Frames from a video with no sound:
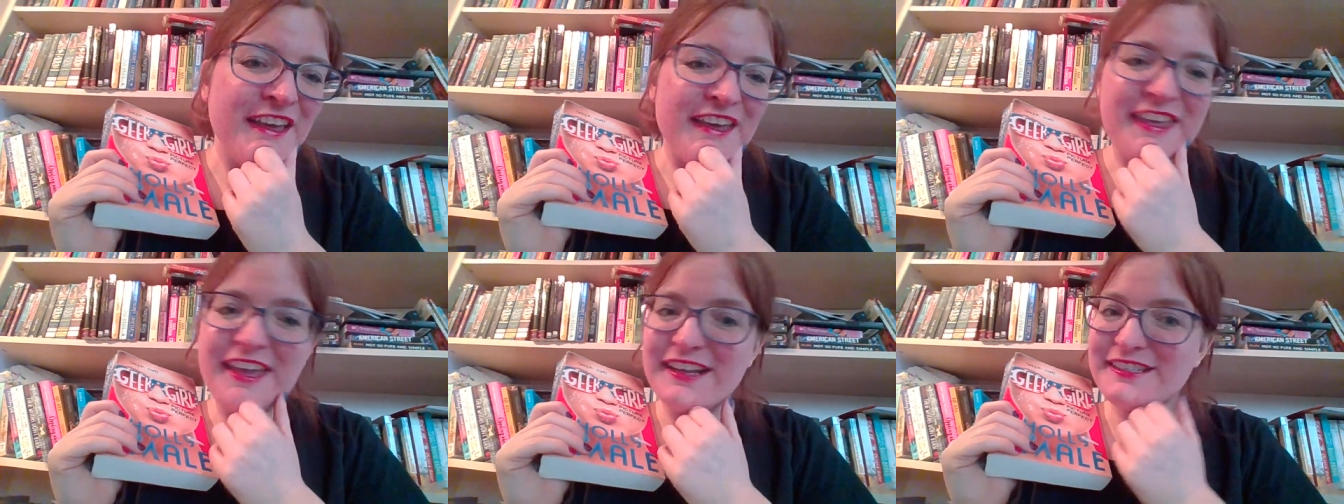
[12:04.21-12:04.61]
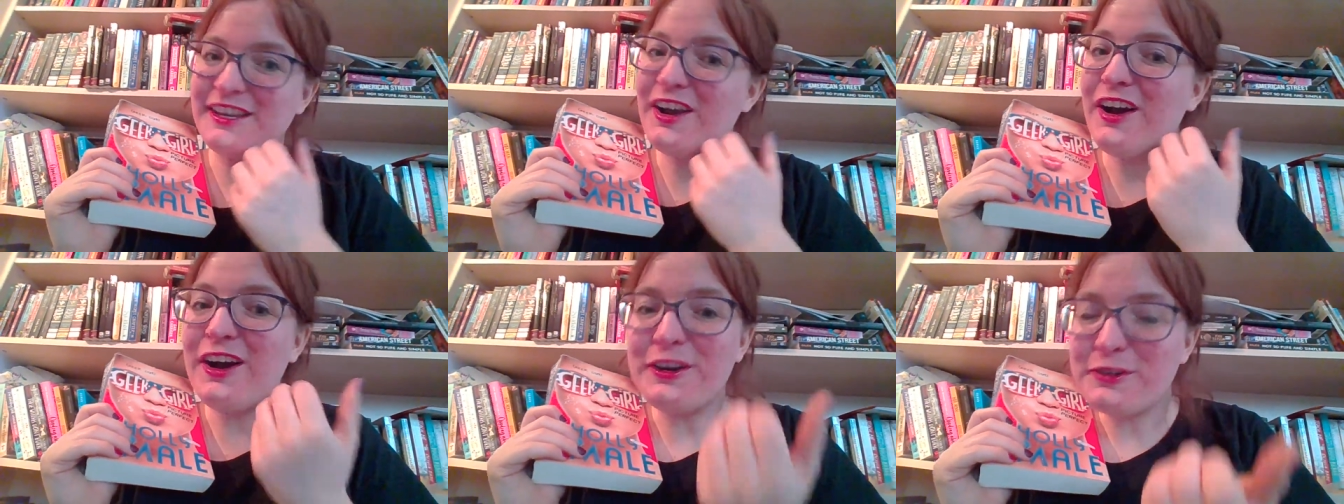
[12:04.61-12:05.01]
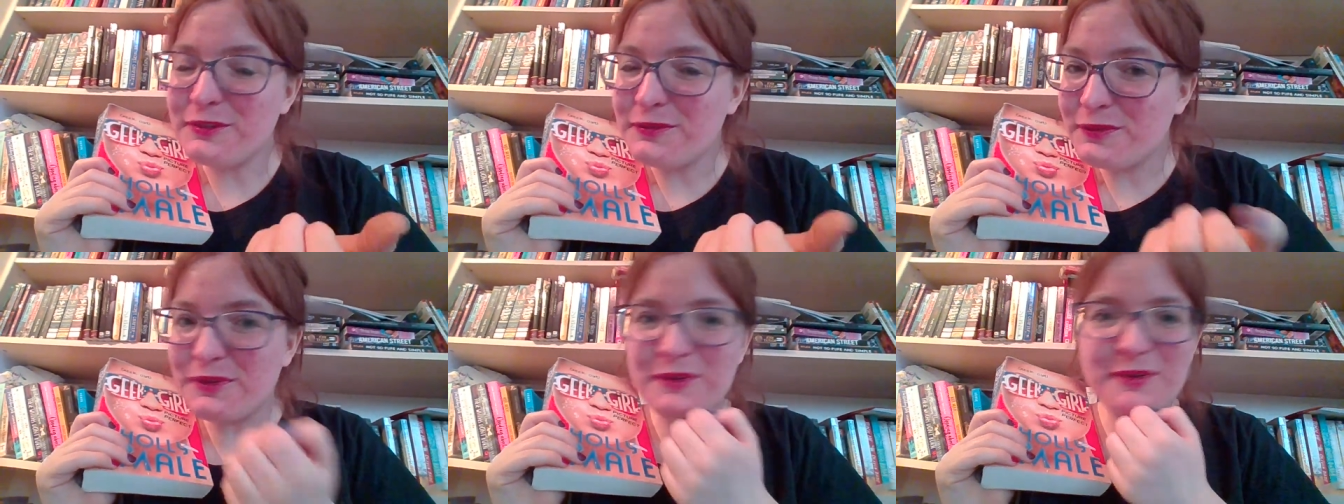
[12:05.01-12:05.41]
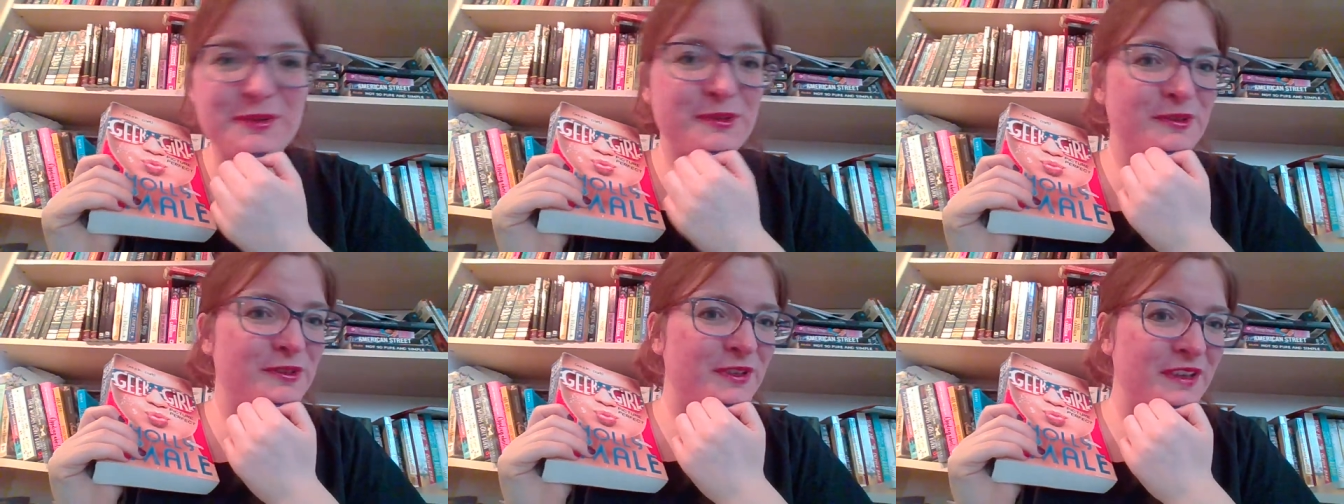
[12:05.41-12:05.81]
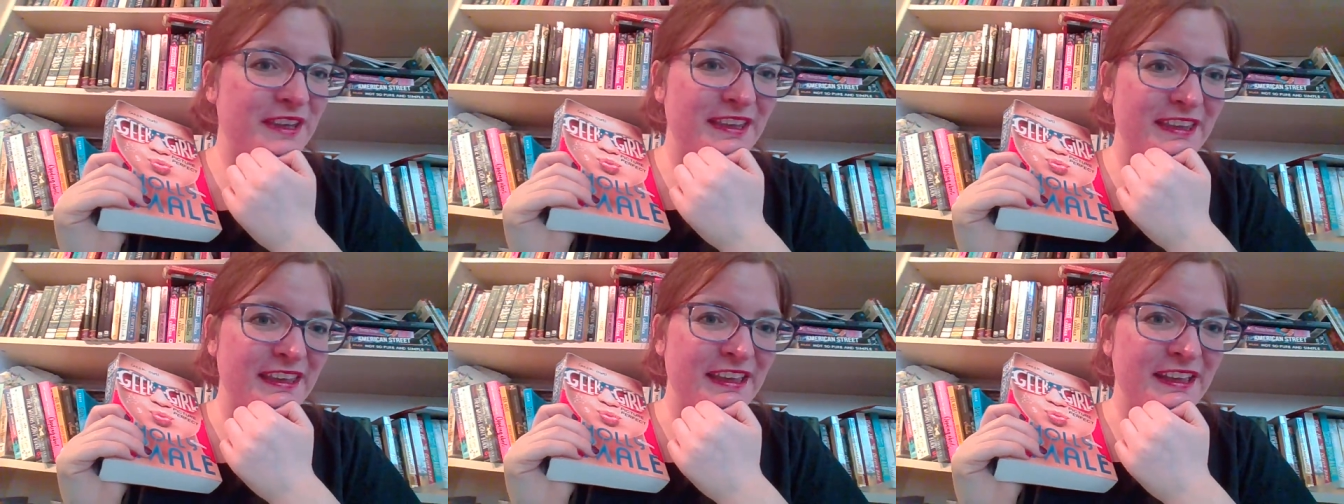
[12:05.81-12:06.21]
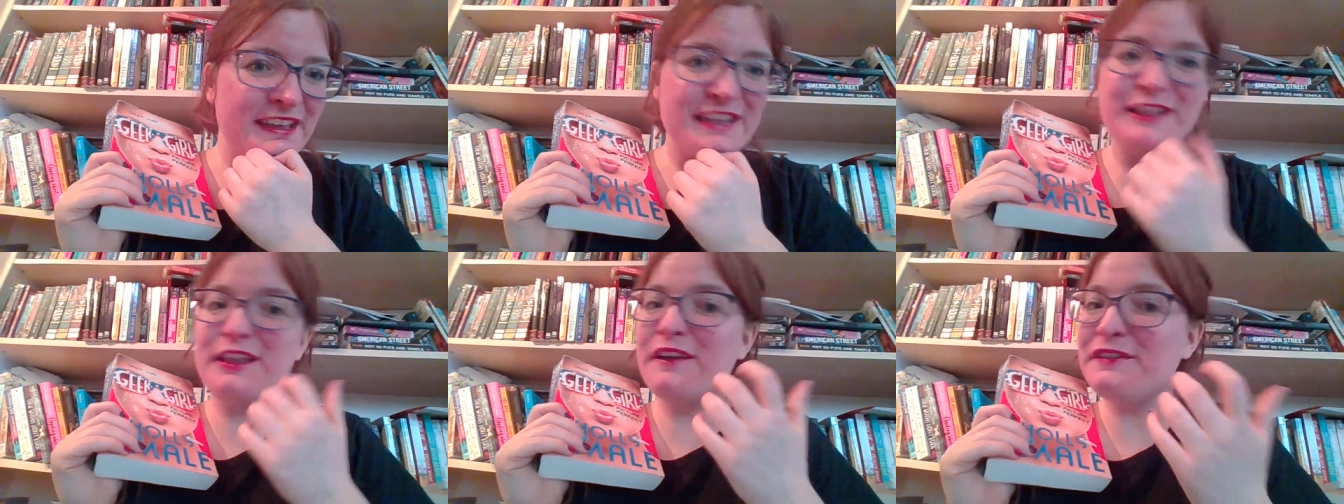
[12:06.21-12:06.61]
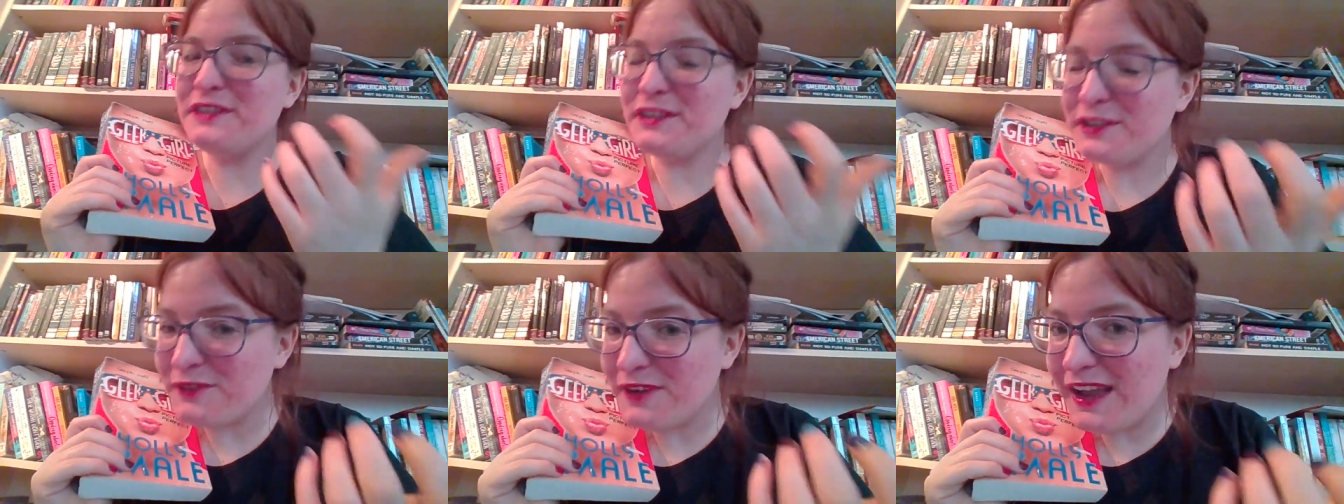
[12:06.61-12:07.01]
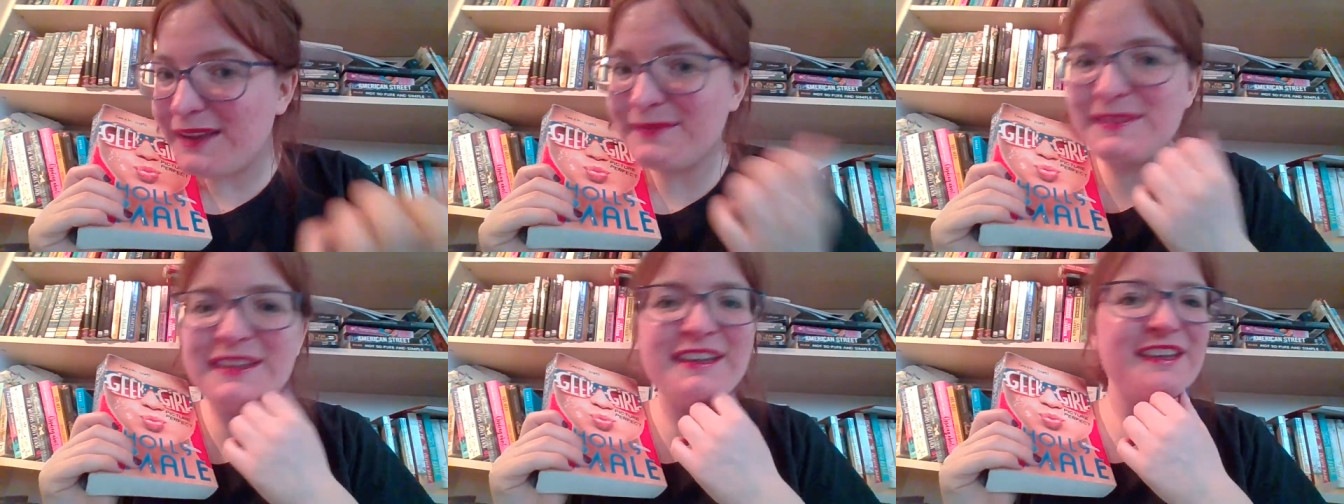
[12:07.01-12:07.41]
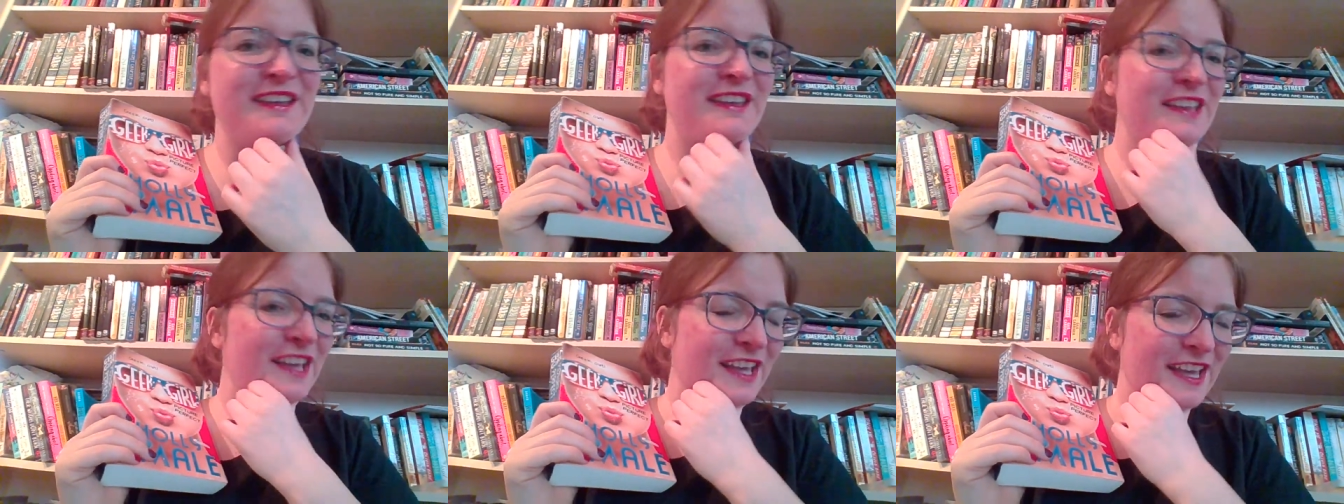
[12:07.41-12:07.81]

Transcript: He has a heart of gold. He he loves his family.